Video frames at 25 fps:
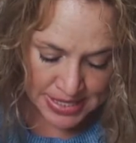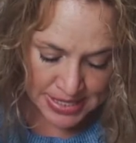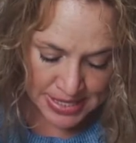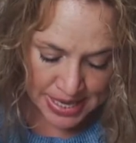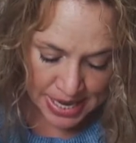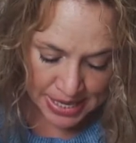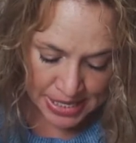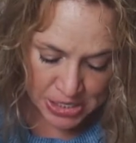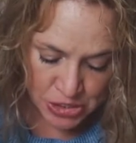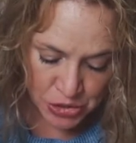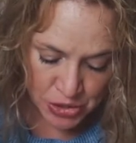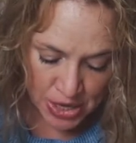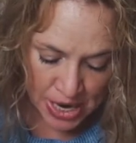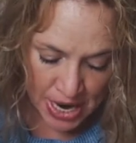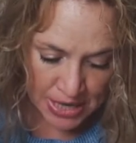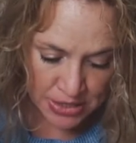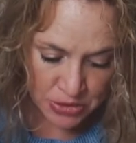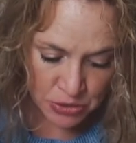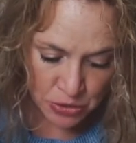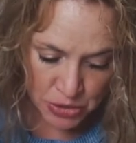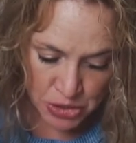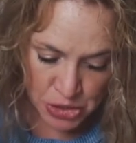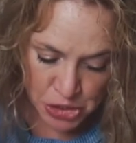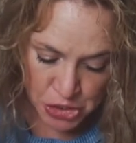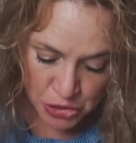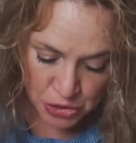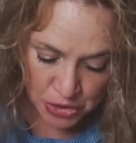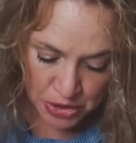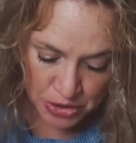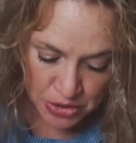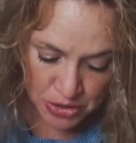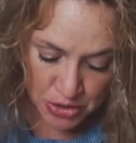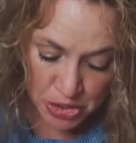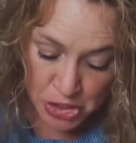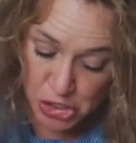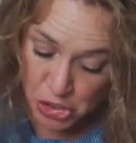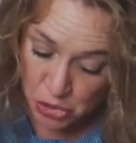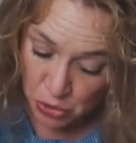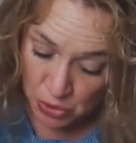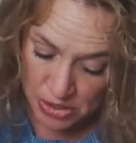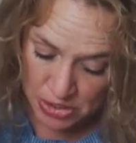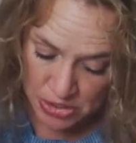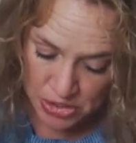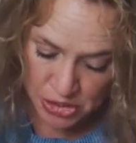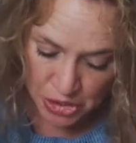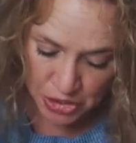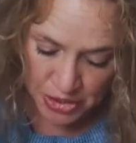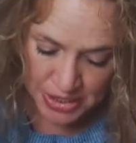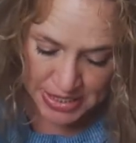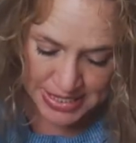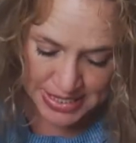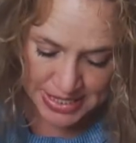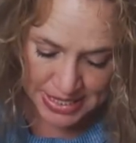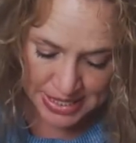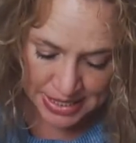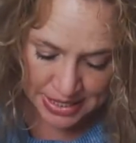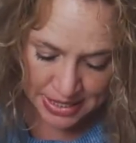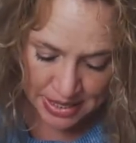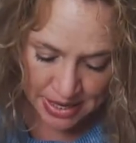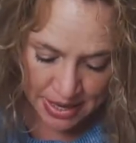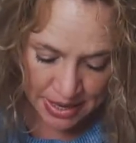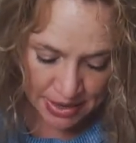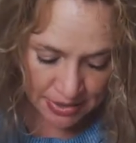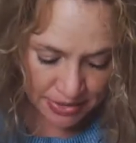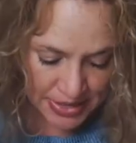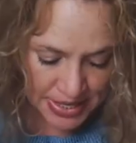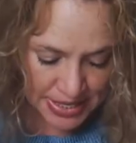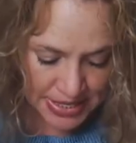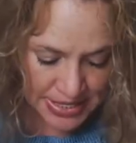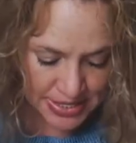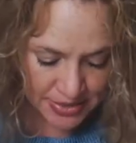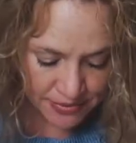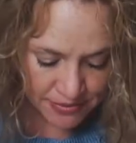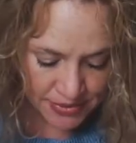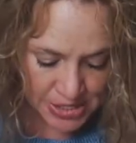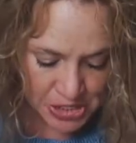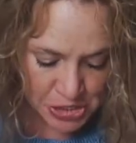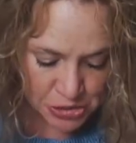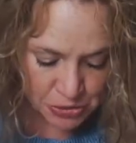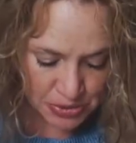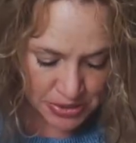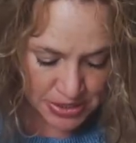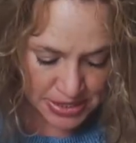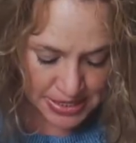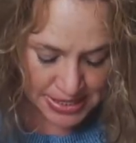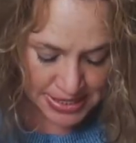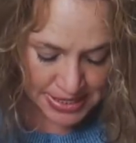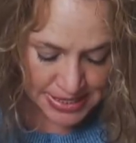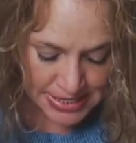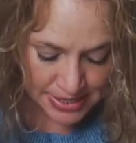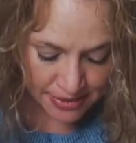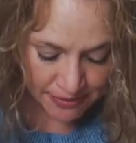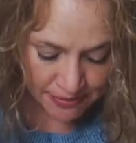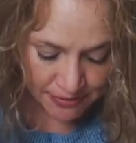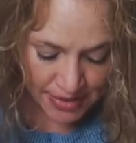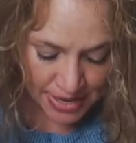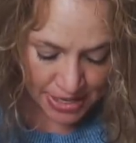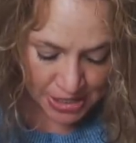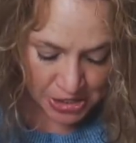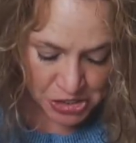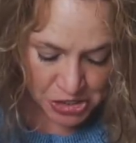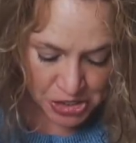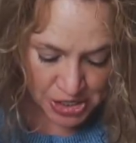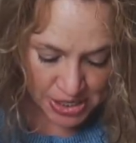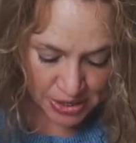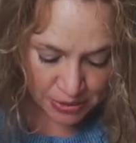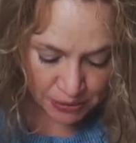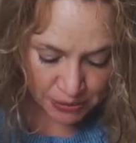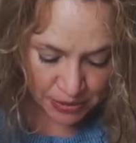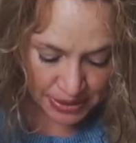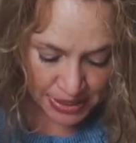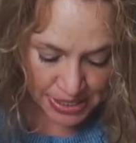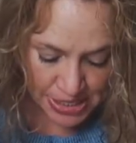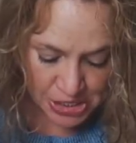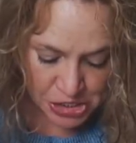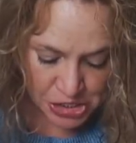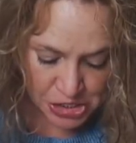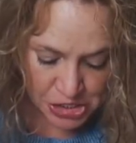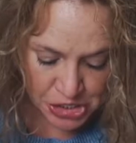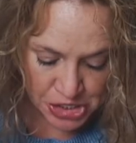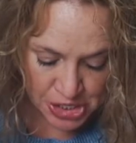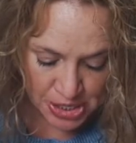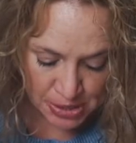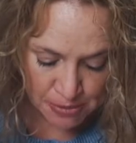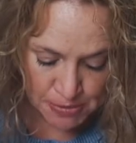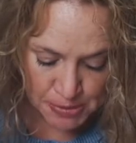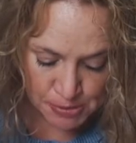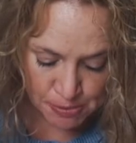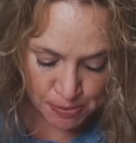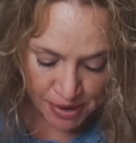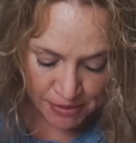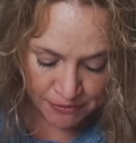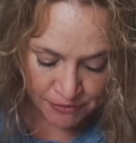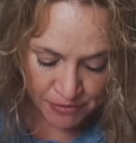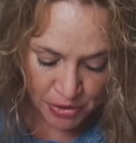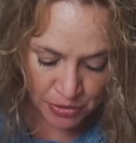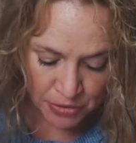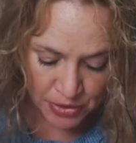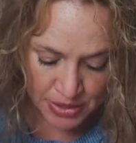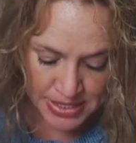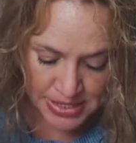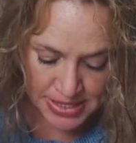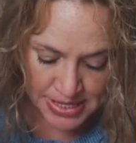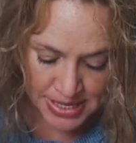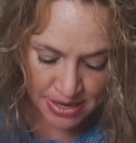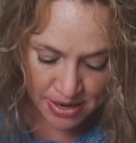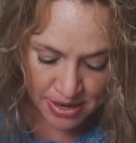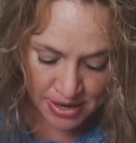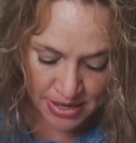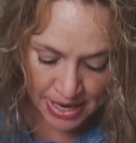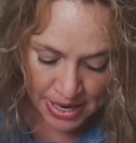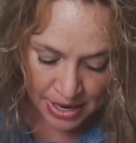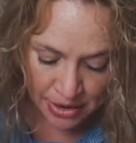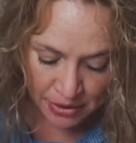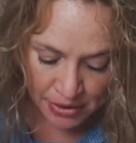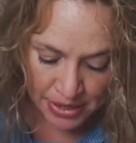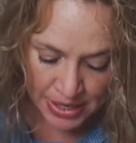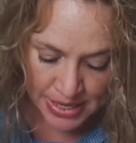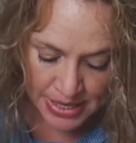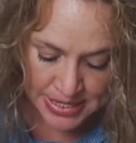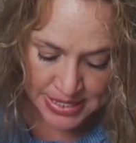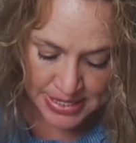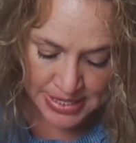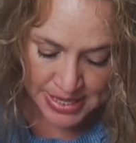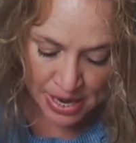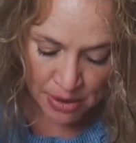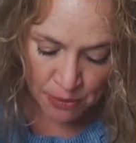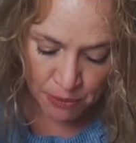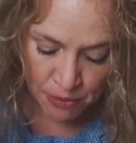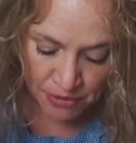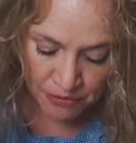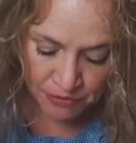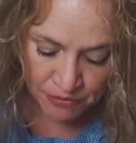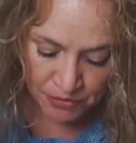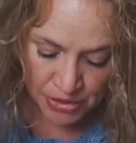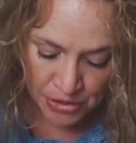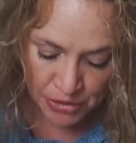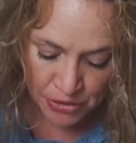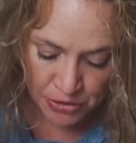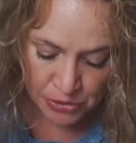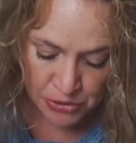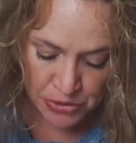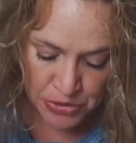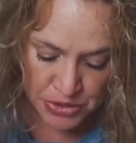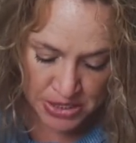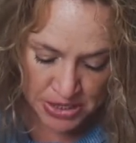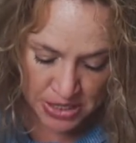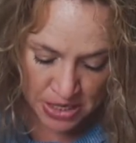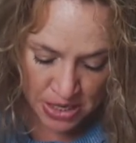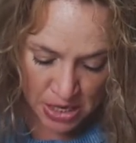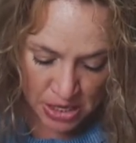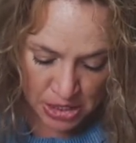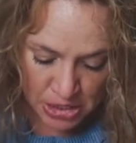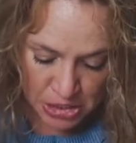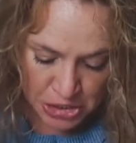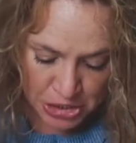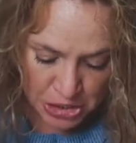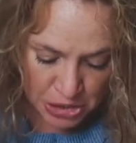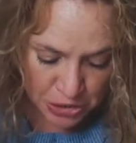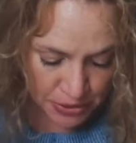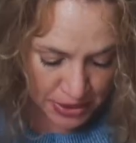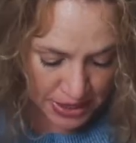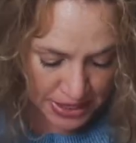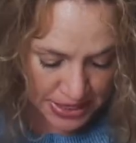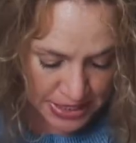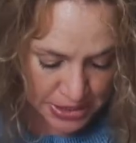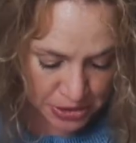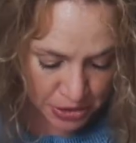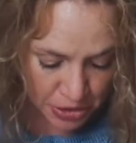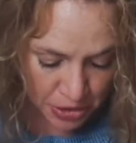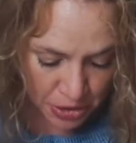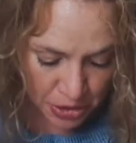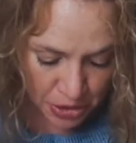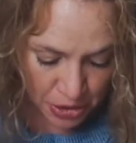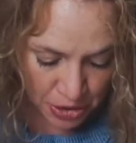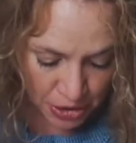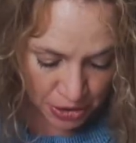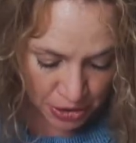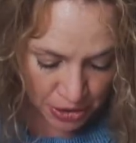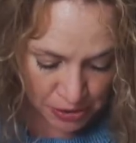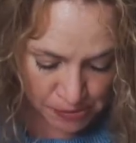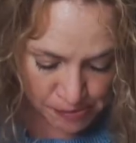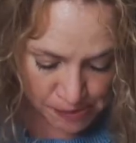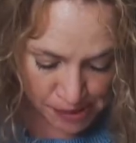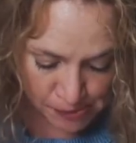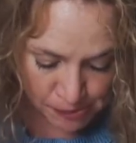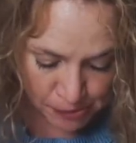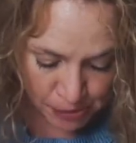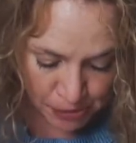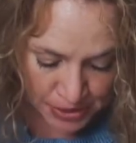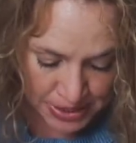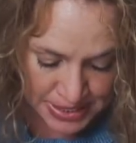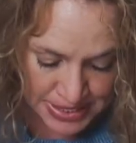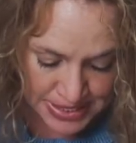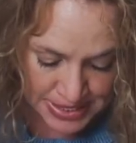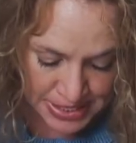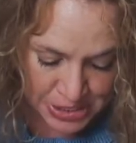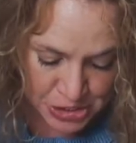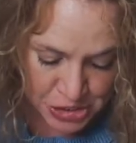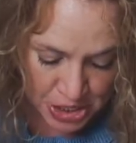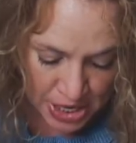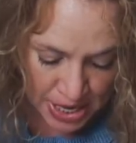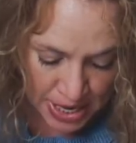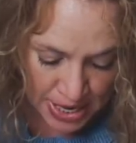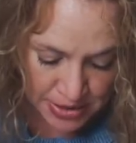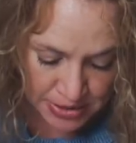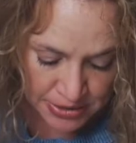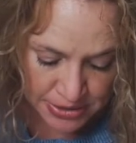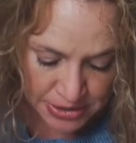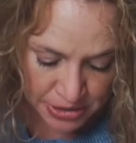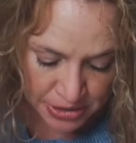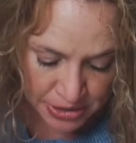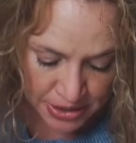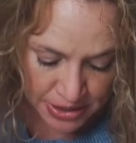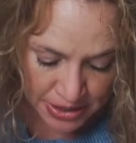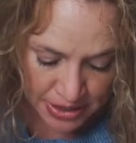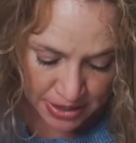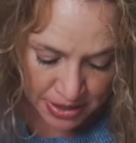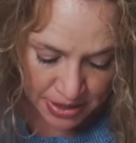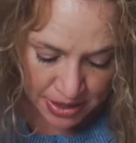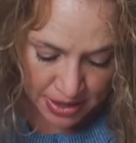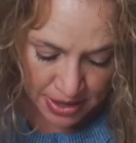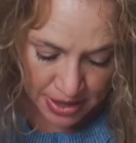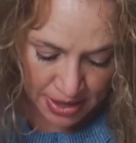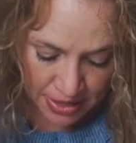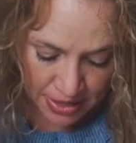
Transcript: is sidetracked or short, short circuited, the individual seeks affectionate relationships by focusing on areas that were fused to his or her memories in childhood.